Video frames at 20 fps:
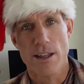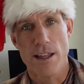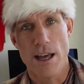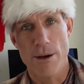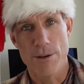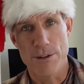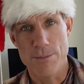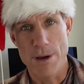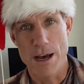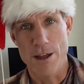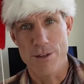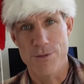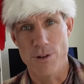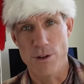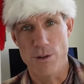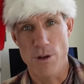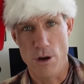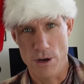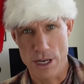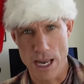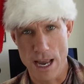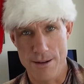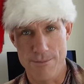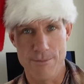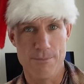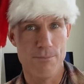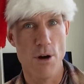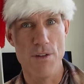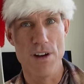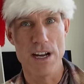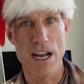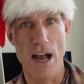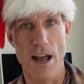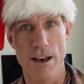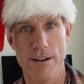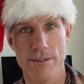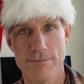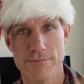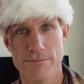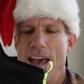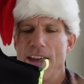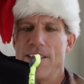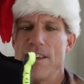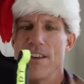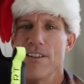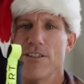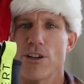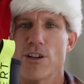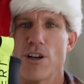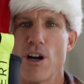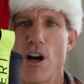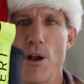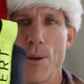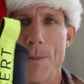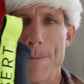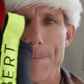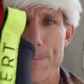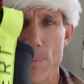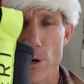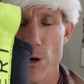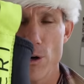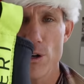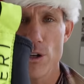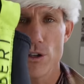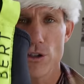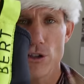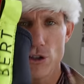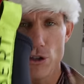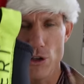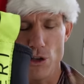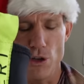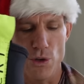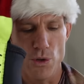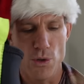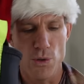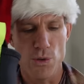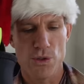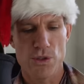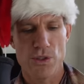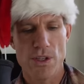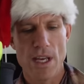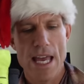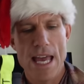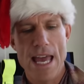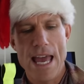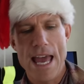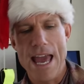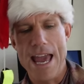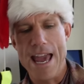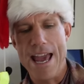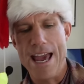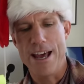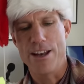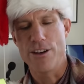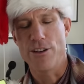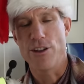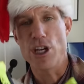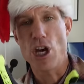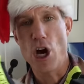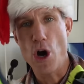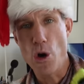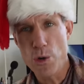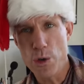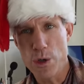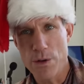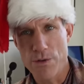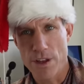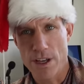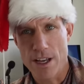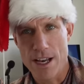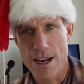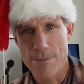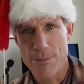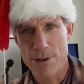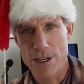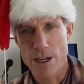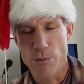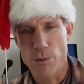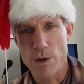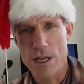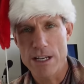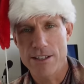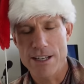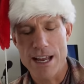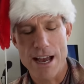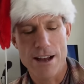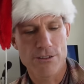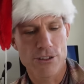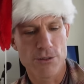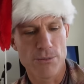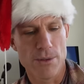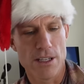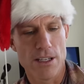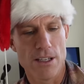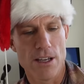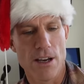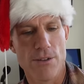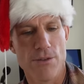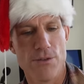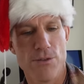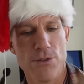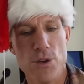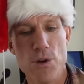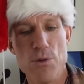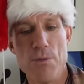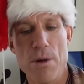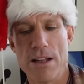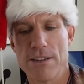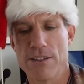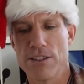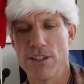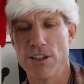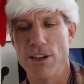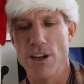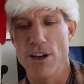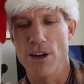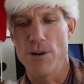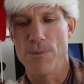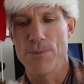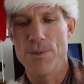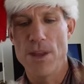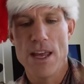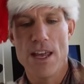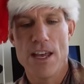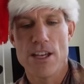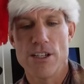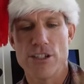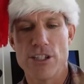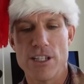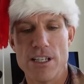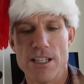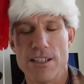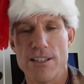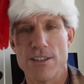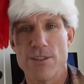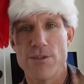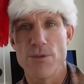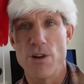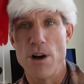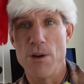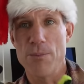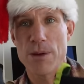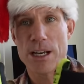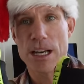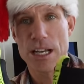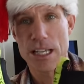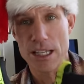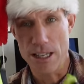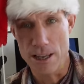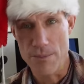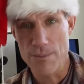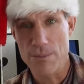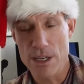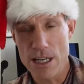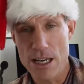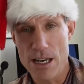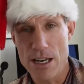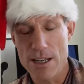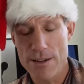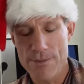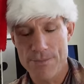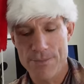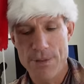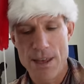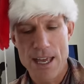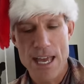that was a mouthful. Okay, moving on. These are called Burt Shoes, and the owner of the company reached out to me a few months ago. She is from Colombia,